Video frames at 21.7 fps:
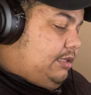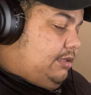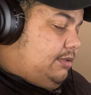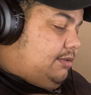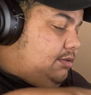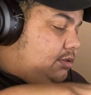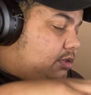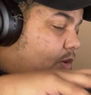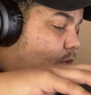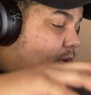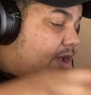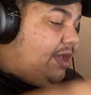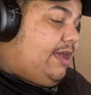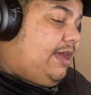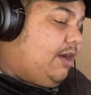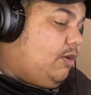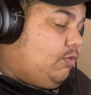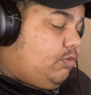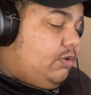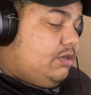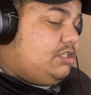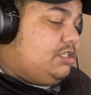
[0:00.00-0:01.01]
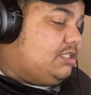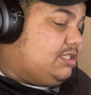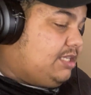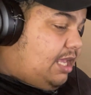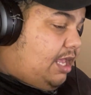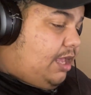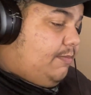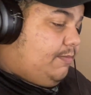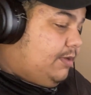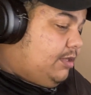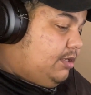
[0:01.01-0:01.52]
the way how Rustage
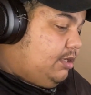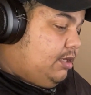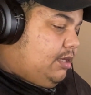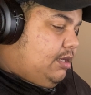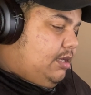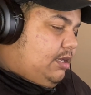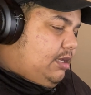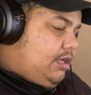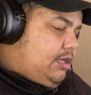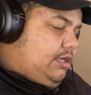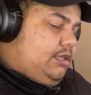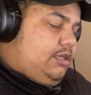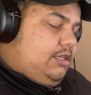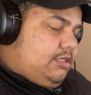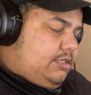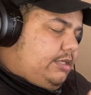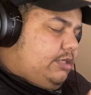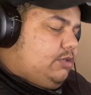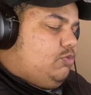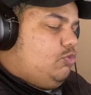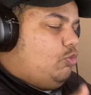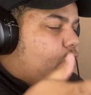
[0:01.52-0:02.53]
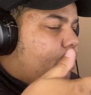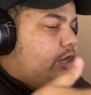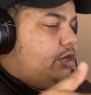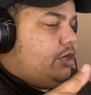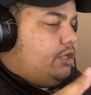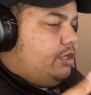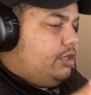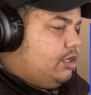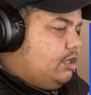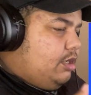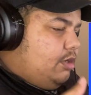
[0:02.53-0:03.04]
came in and he says
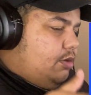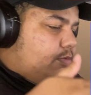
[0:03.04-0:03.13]
running,